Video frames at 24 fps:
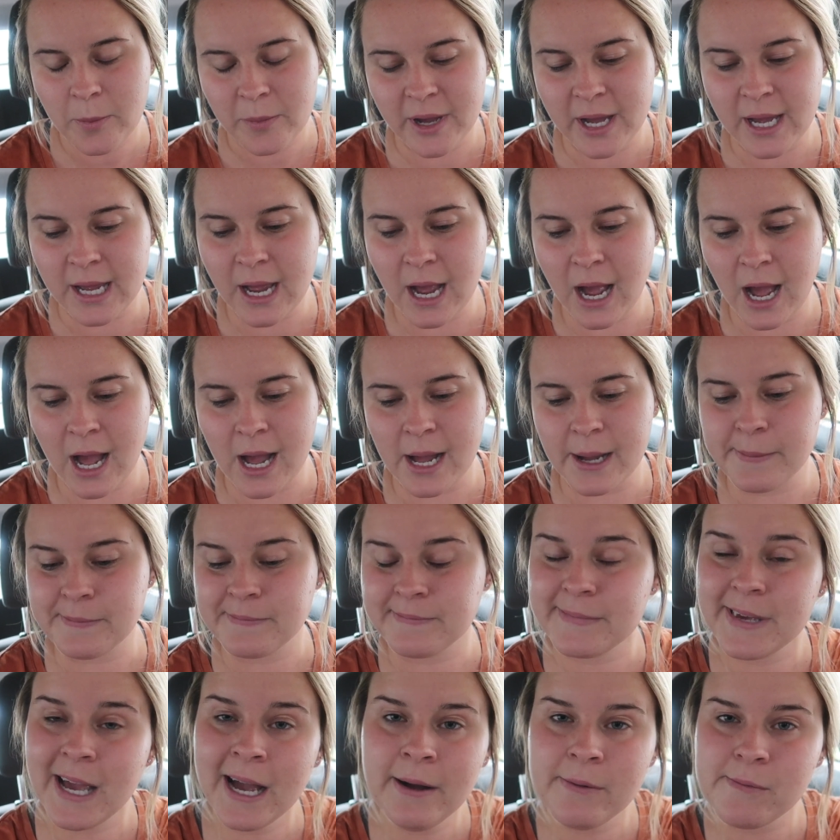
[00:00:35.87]
But
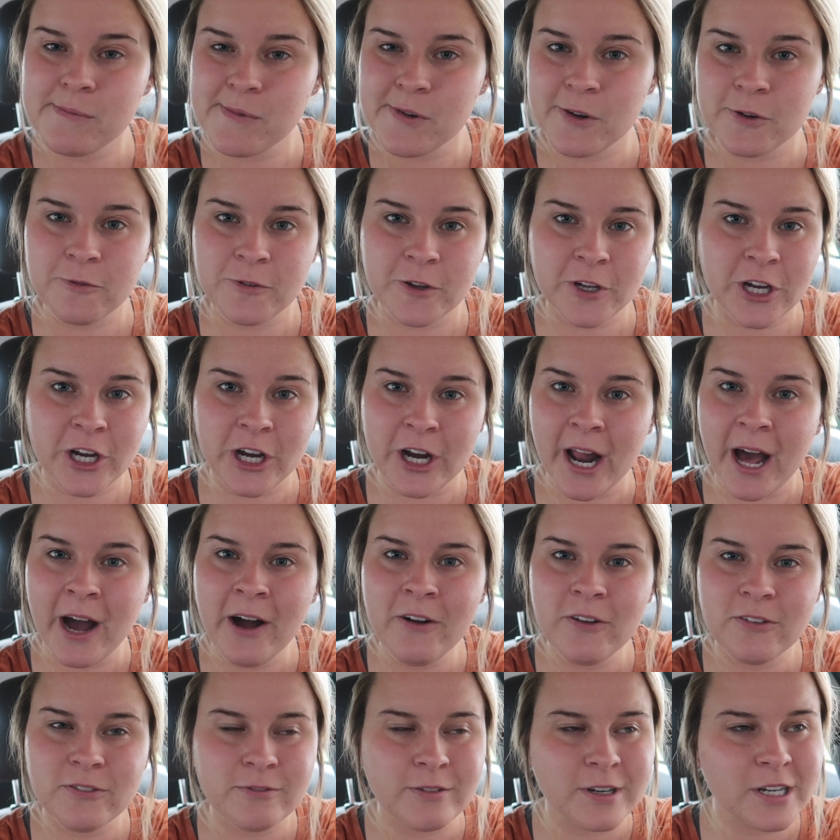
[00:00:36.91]
um, yeah, we'll figure it
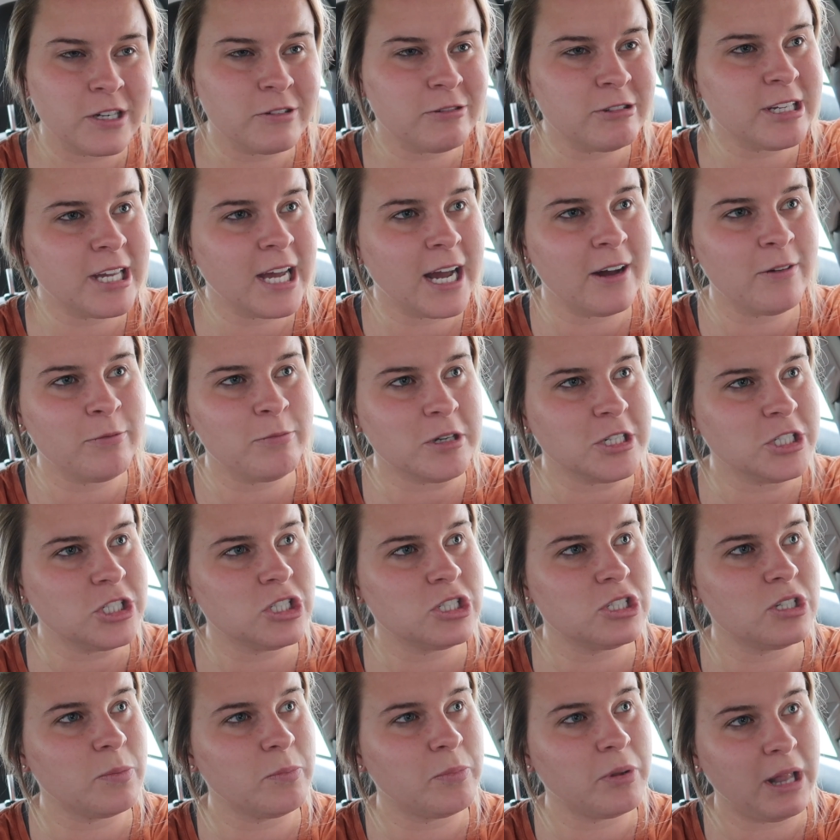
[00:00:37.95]
out. We don't really have
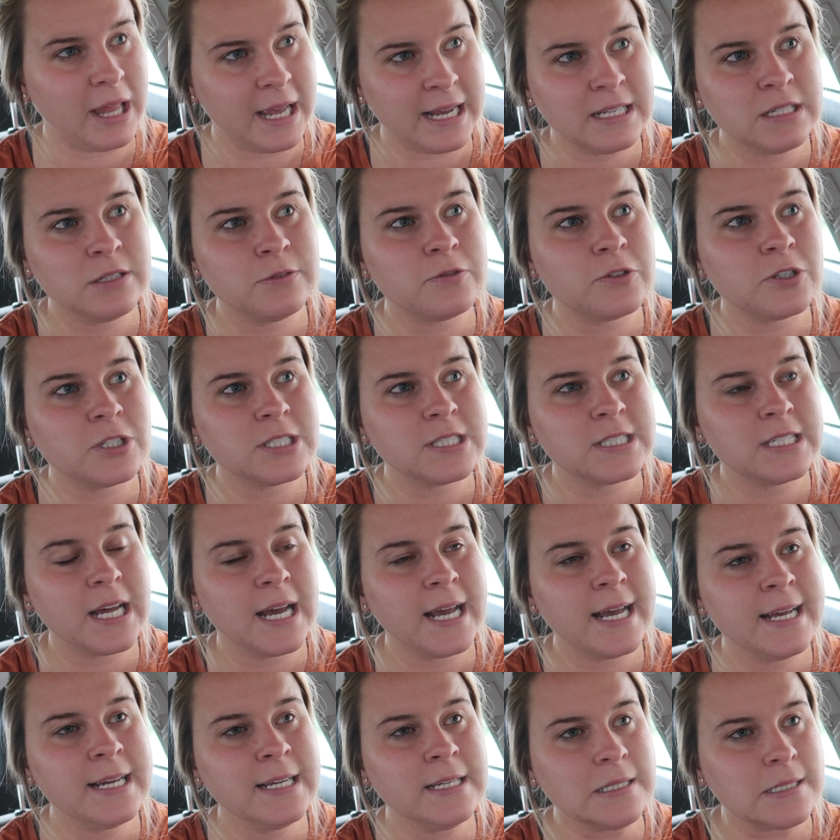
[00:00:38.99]
much planned for
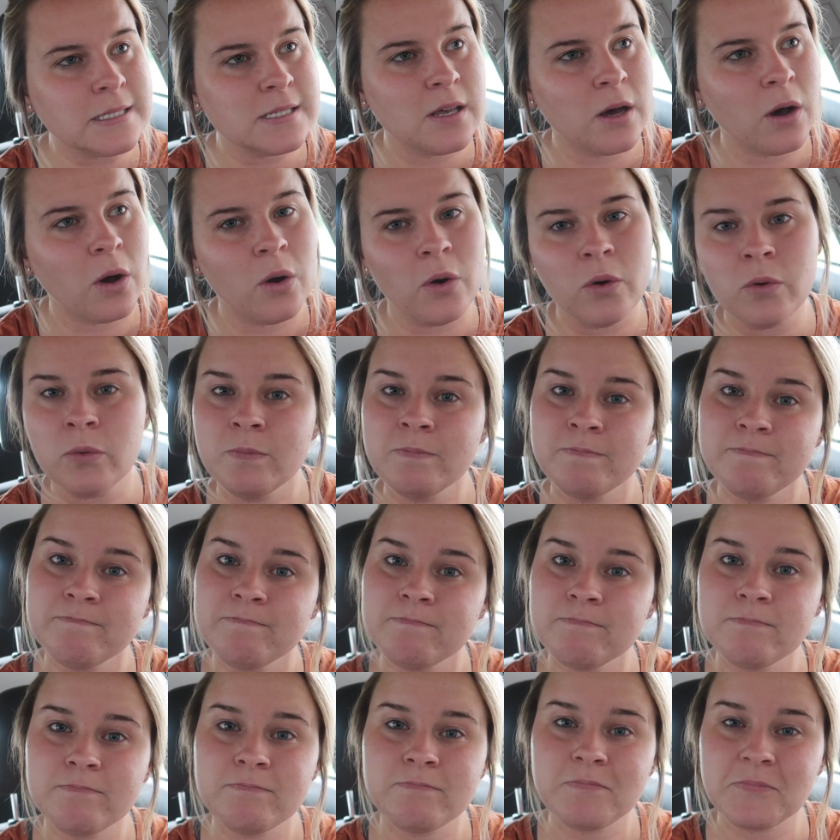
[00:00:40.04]
today, so
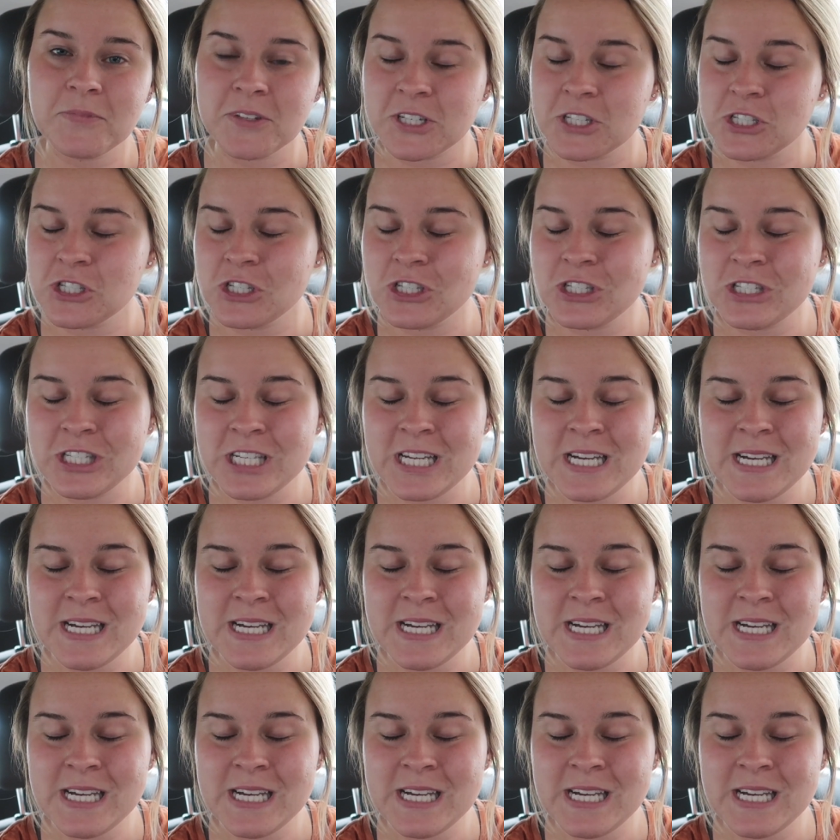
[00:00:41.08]
let's just